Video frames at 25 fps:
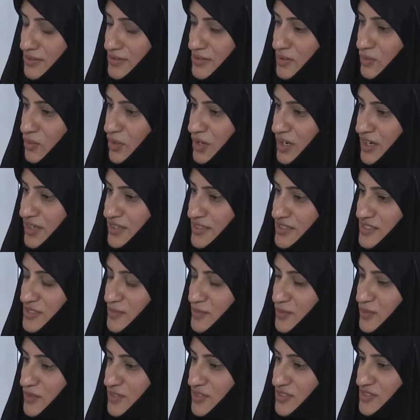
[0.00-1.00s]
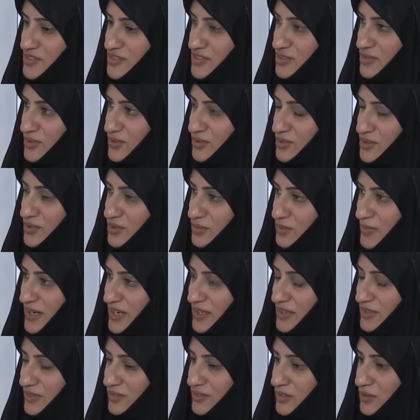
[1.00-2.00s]
So what kind of smoothies do you
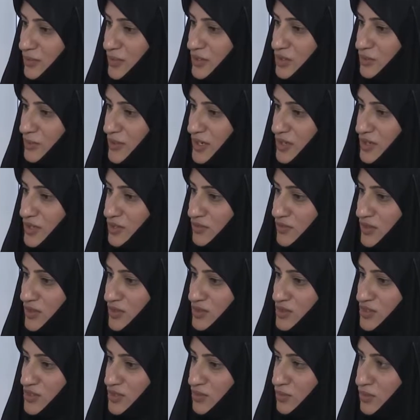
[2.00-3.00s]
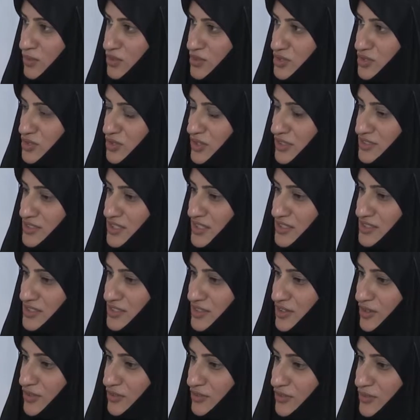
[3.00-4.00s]
make? You know, when you make your own, what do you tend
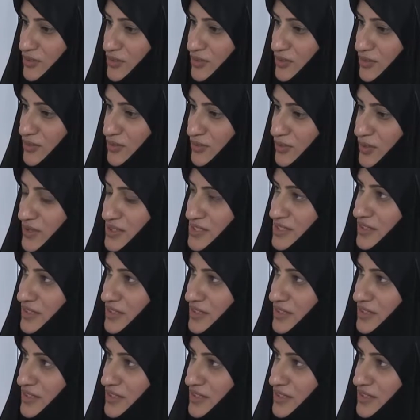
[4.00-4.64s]
to go for? Ones